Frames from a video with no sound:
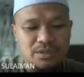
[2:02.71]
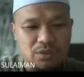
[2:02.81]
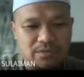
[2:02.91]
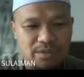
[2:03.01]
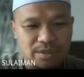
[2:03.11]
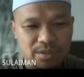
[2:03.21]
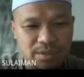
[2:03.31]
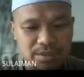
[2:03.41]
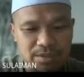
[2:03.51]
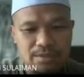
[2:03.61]
of the
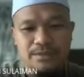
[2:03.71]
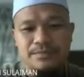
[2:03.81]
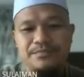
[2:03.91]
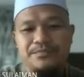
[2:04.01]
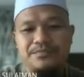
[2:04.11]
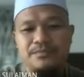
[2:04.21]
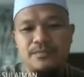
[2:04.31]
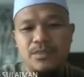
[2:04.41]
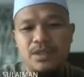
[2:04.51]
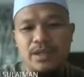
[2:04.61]
generations.
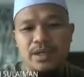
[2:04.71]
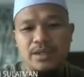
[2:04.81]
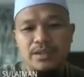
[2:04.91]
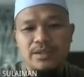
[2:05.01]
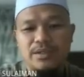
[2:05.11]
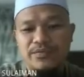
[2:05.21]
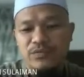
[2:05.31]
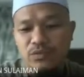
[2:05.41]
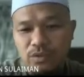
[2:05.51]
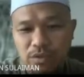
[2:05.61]
And if
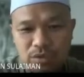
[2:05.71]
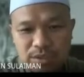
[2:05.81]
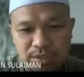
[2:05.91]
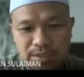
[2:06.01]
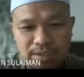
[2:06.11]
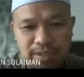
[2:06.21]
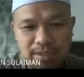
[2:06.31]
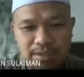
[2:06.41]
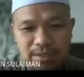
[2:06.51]
you notice that